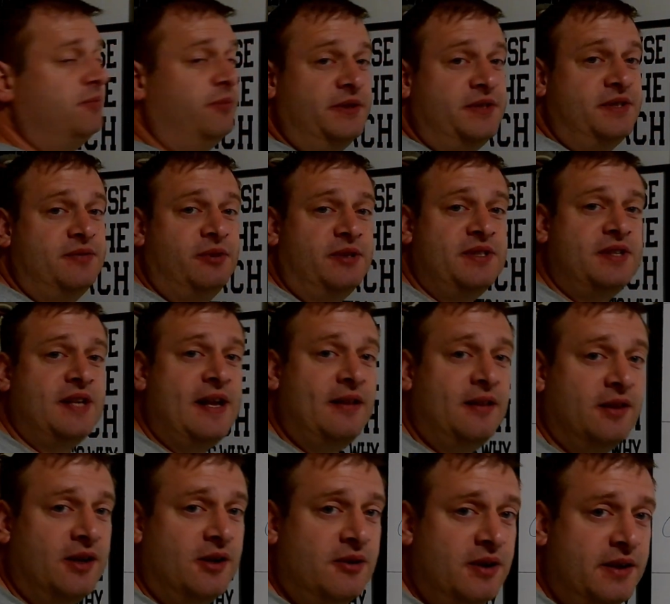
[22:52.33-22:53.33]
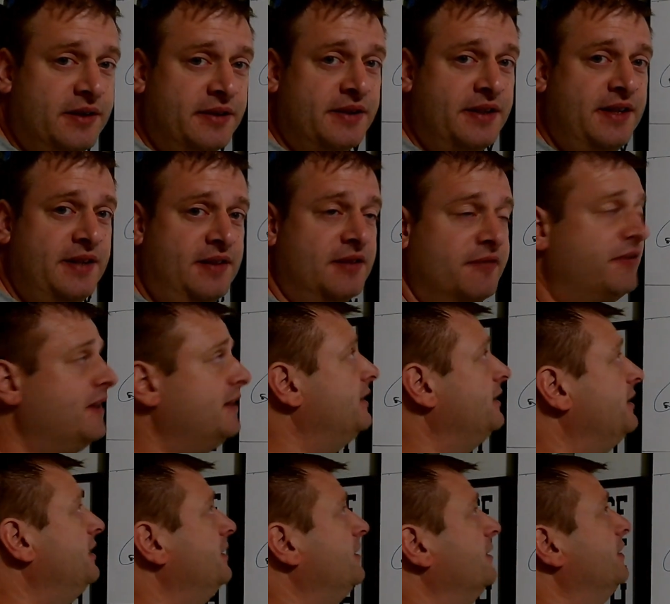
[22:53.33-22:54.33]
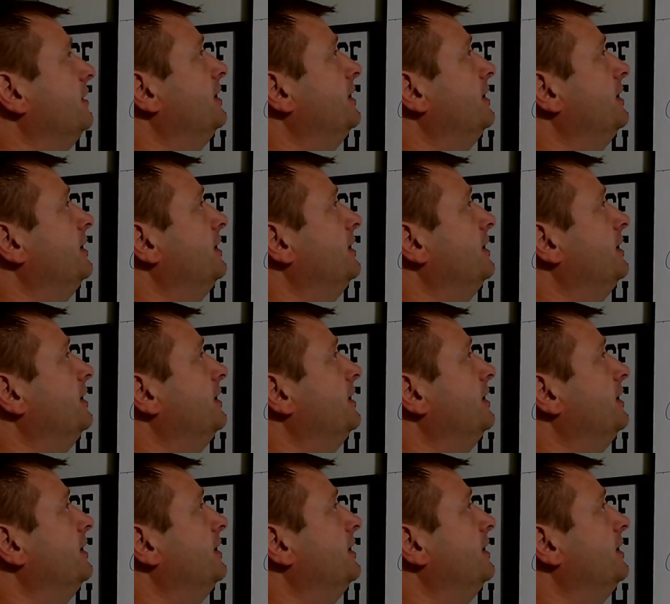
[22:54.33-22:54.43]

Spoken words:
what's that low underneath defender do?